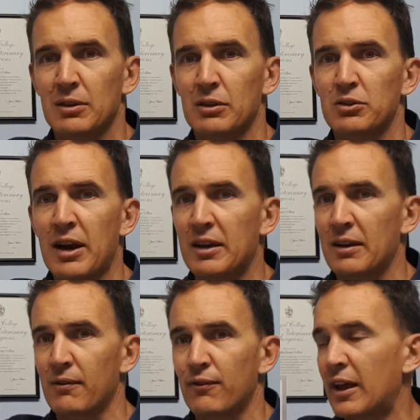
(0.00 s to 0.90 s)
contracting
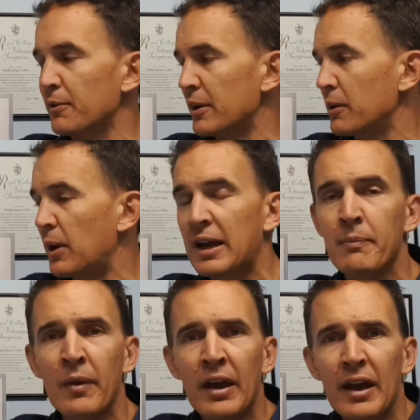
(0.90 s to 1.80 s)
and fluttering away.
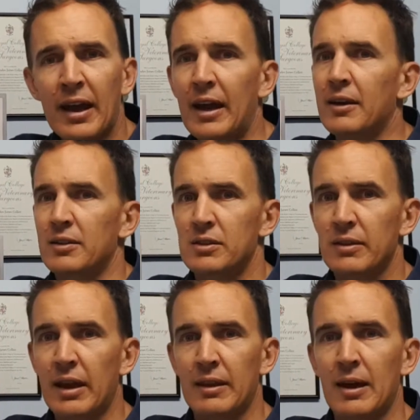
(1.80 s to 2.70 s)
And
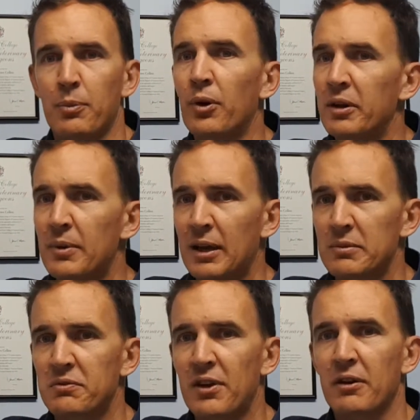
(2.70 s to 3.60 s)
at that point it
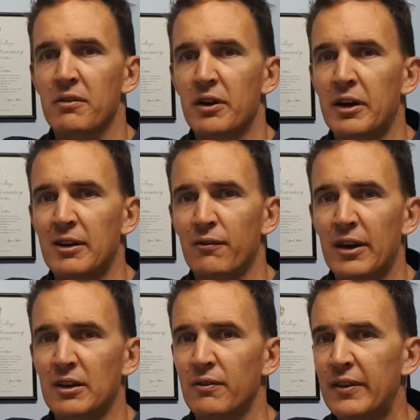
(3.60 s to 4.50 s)
becomes very
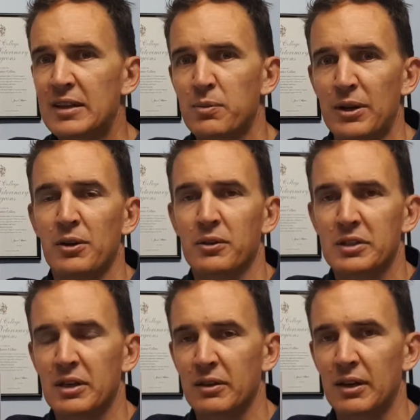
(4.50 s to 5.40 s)
ineffective, and that's where
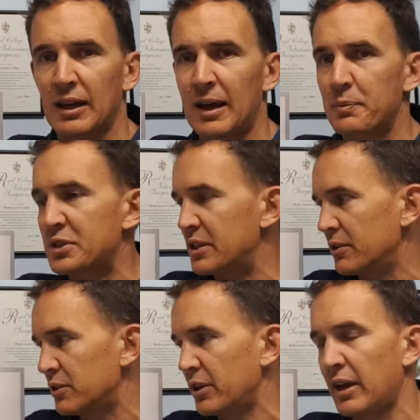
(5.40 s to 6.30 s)
dogs can collapse
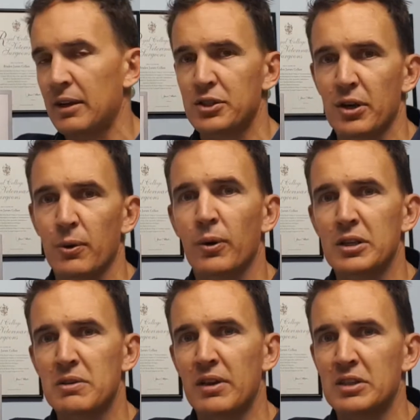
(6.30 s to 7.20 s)
and show
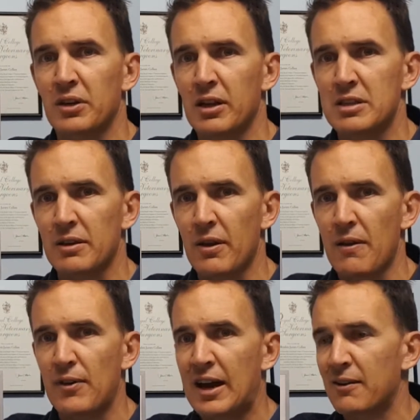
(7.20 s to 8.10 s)
quite severe signs
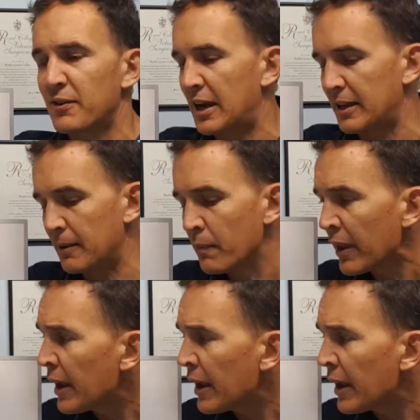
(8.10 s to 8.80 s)
of heart failure.